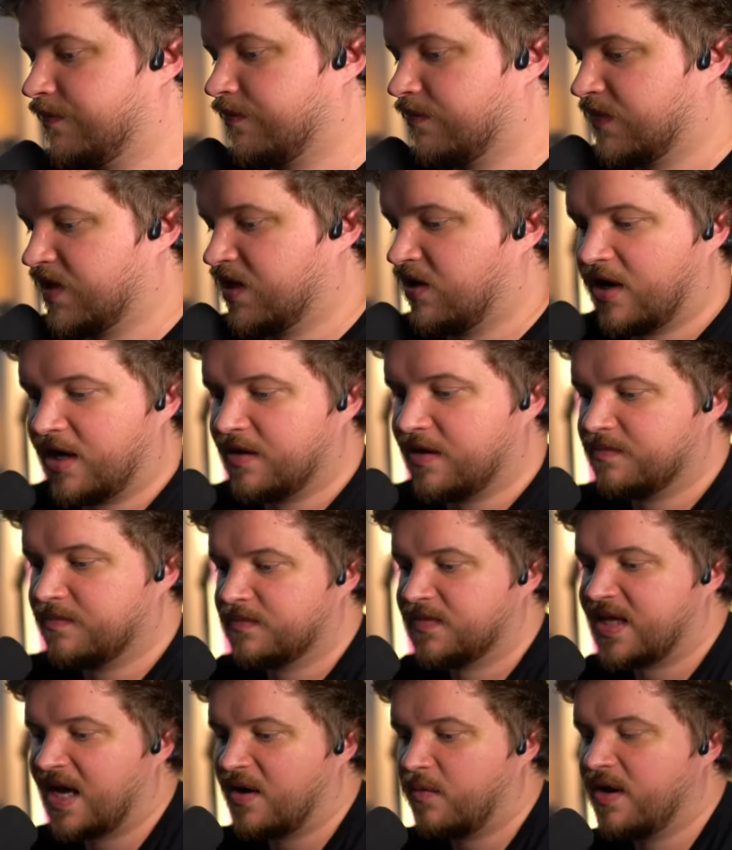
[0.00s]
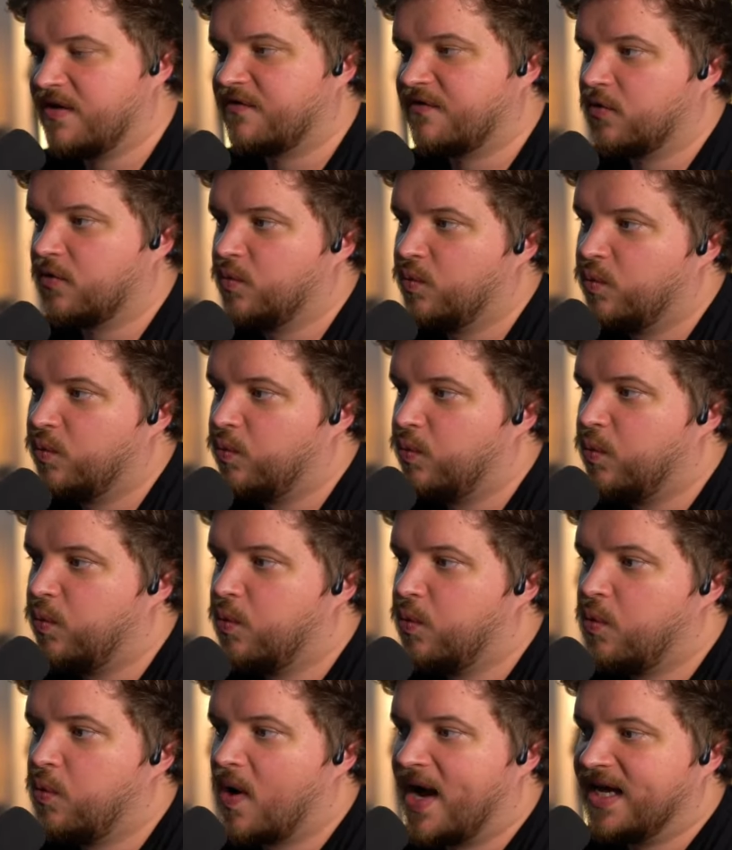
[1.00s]
Alright, that went for
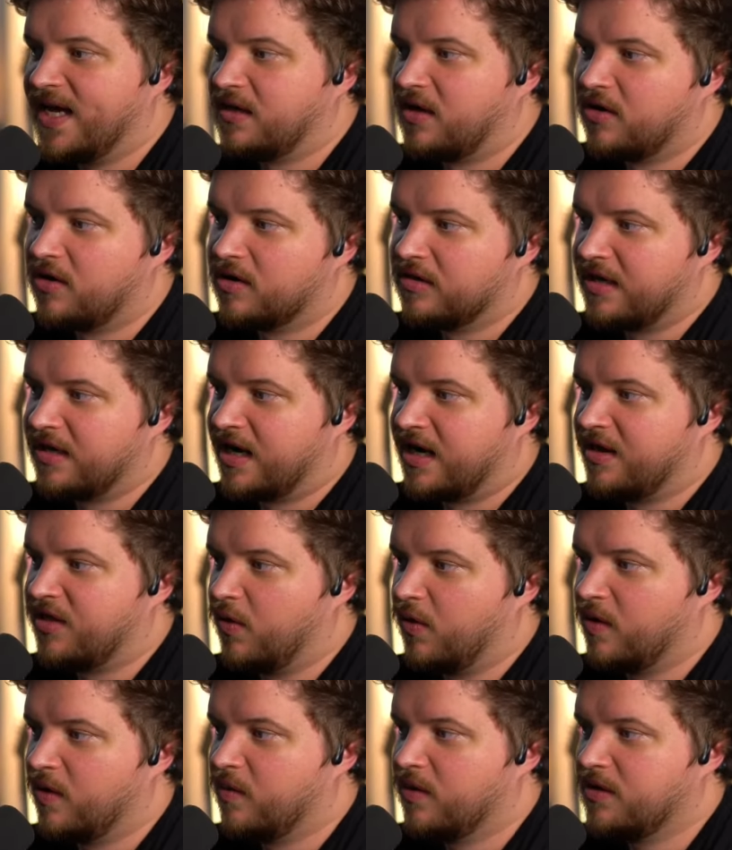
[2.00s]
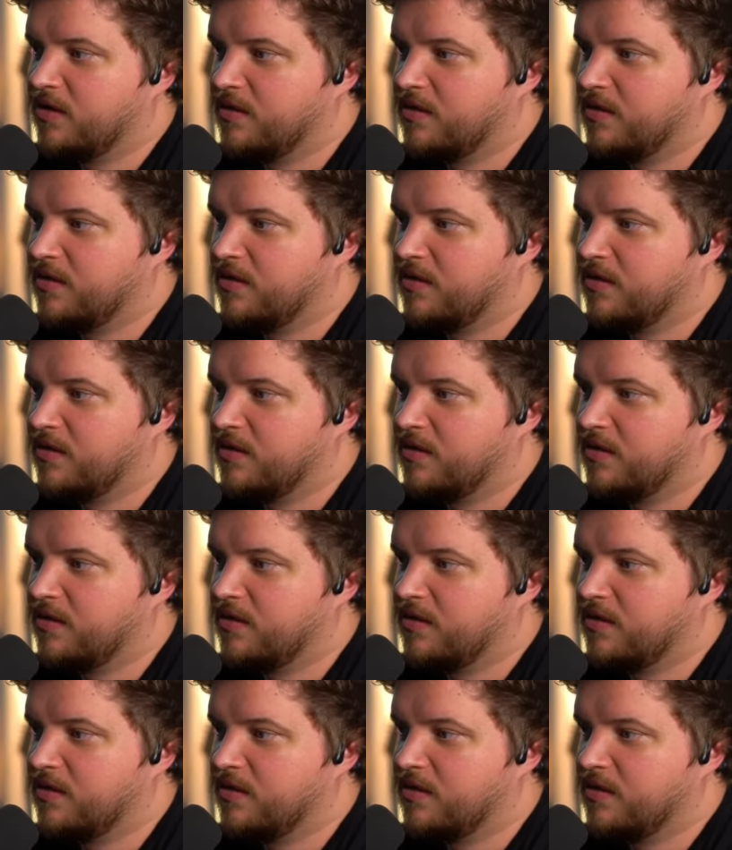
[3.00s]
way longer than I thought it would.